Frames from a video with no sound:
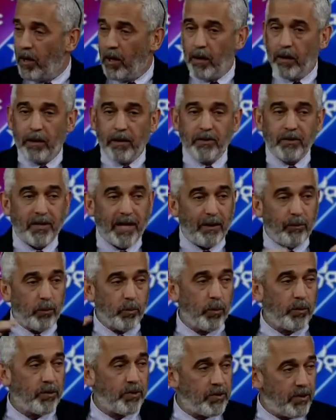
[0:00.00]
is that what we're
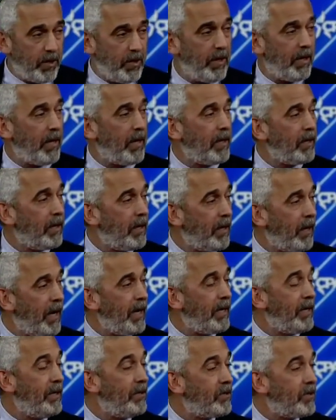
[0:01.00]
seeing, and
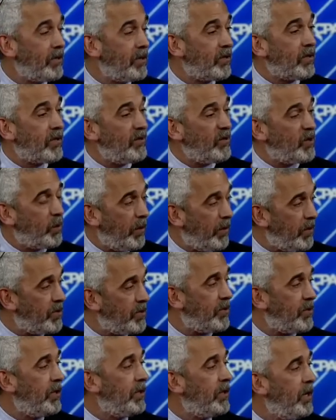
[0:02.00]
is this
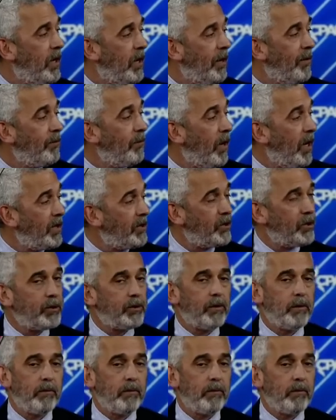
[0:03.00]
conspiracy much